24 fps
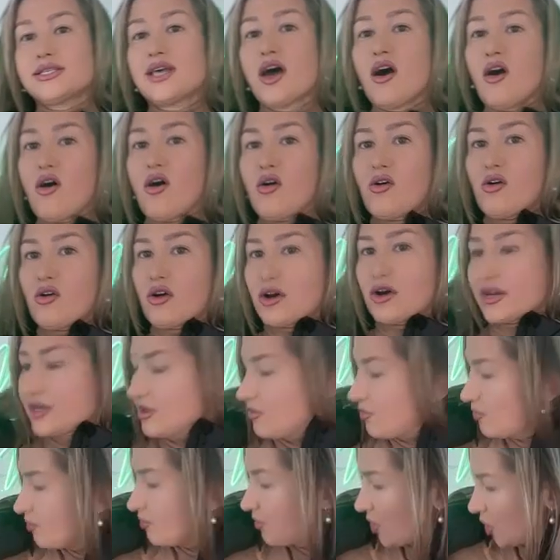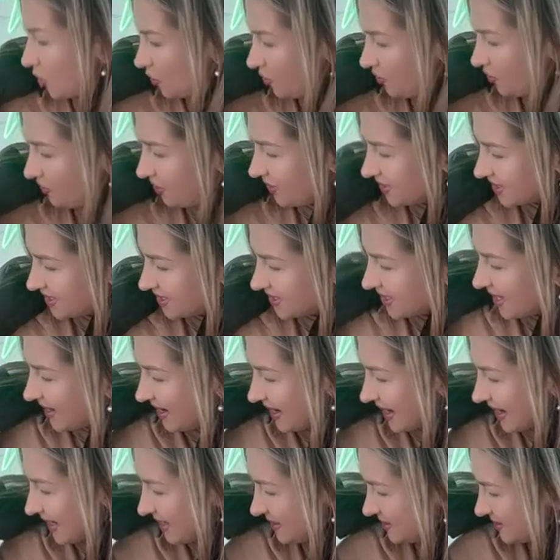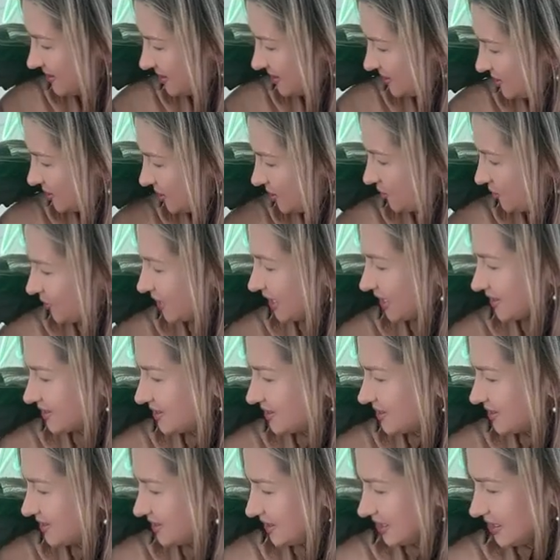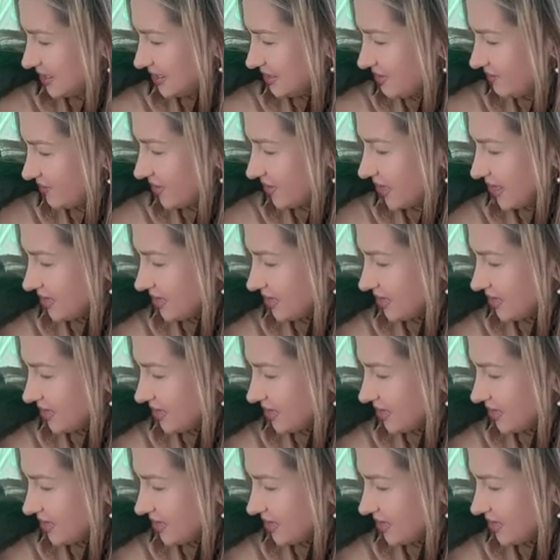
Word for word: on both sides, as you can see, right?